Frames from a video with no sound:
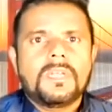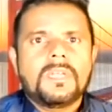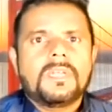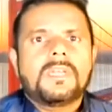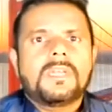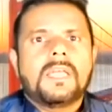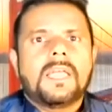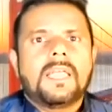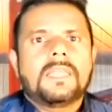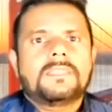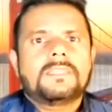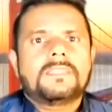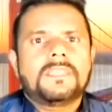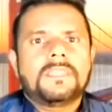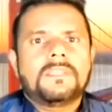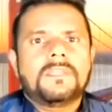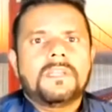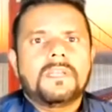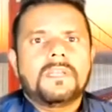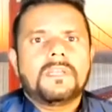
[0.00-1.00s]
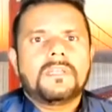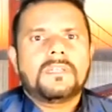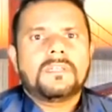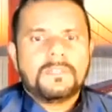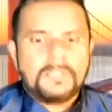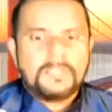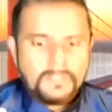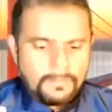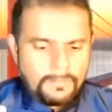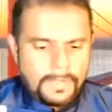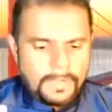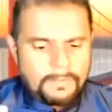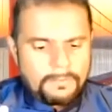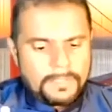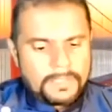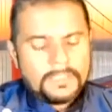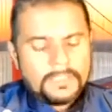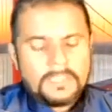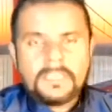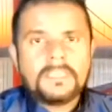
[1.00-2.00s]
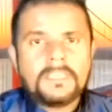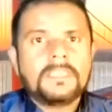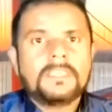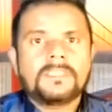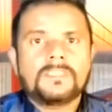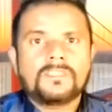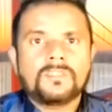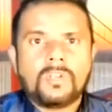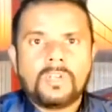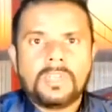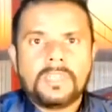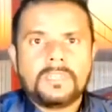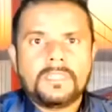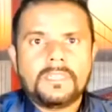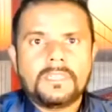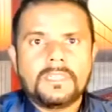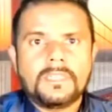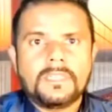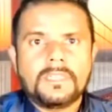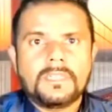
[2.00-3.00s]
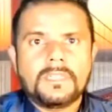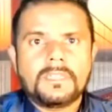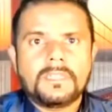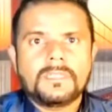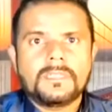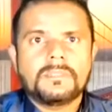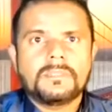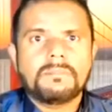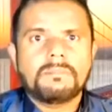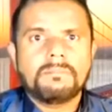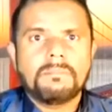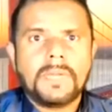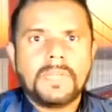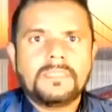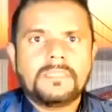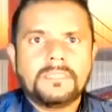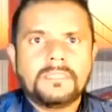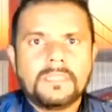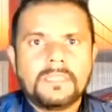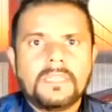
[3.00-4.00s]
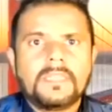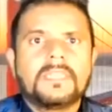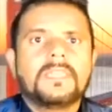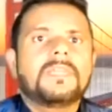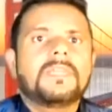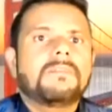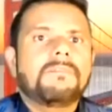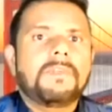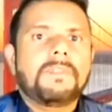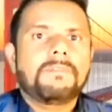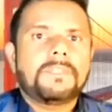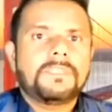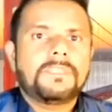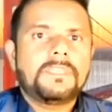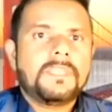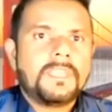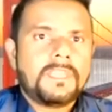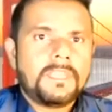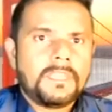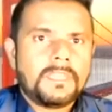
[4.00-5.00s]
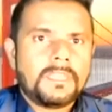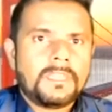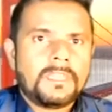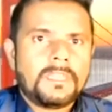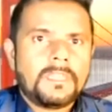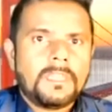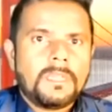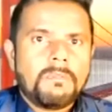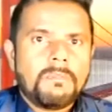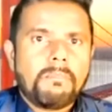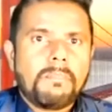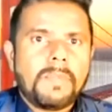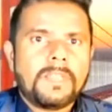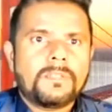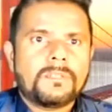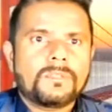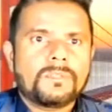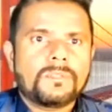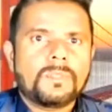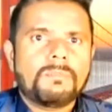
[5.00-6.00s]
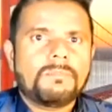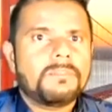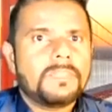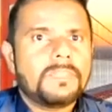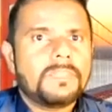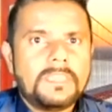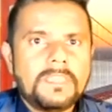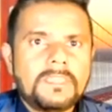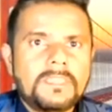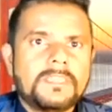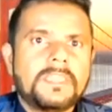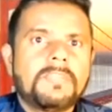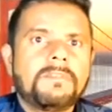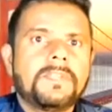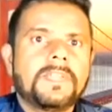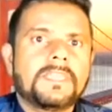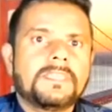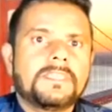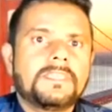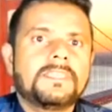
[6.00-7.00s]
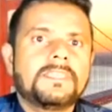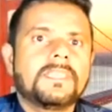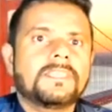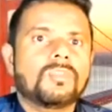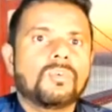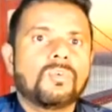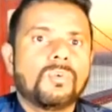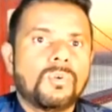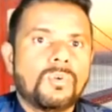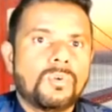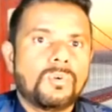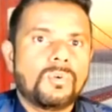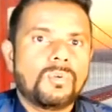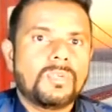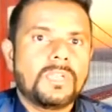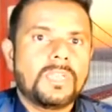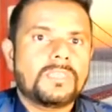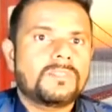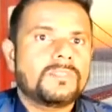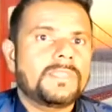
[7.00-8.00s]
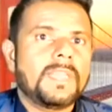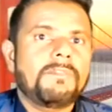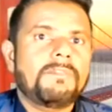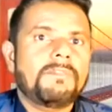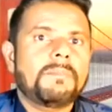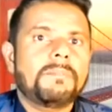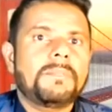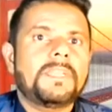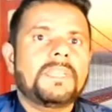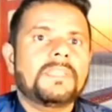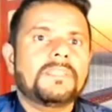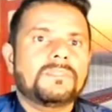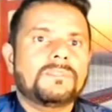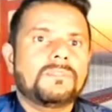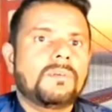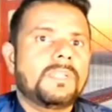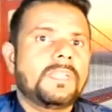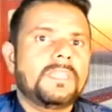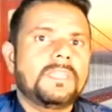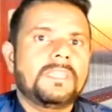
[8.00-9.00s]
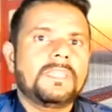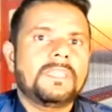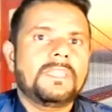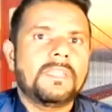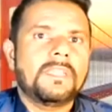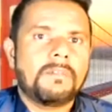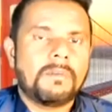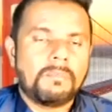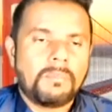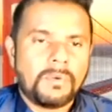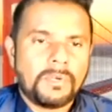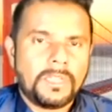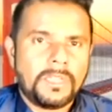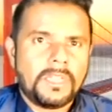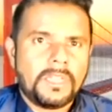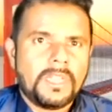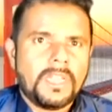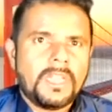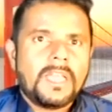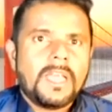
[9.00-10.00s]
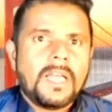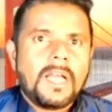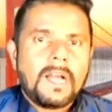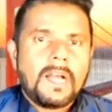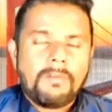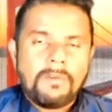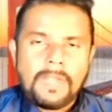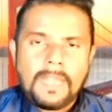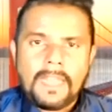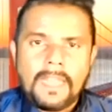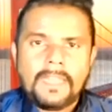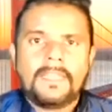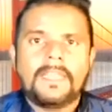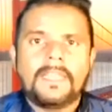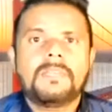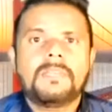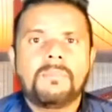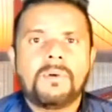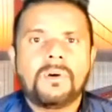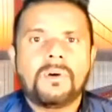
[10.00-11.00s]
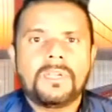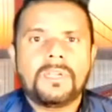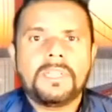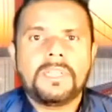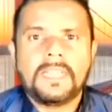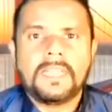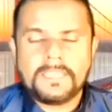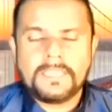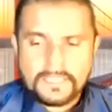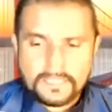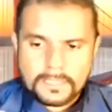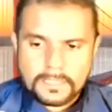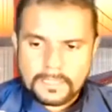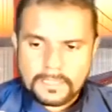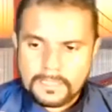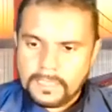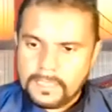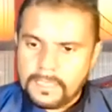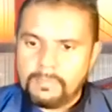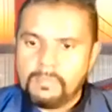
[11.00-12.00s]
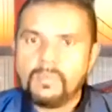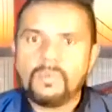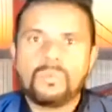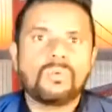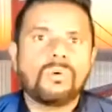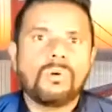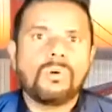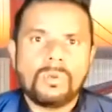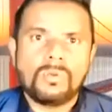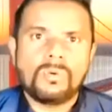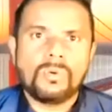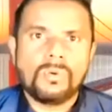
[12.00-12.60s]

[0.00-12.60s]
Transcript: actually, when we see here is solid, but when we see under the microscope, easily we can see there's a hollow. There's never been a solid in our body. Our entire body actually is like more to hollow.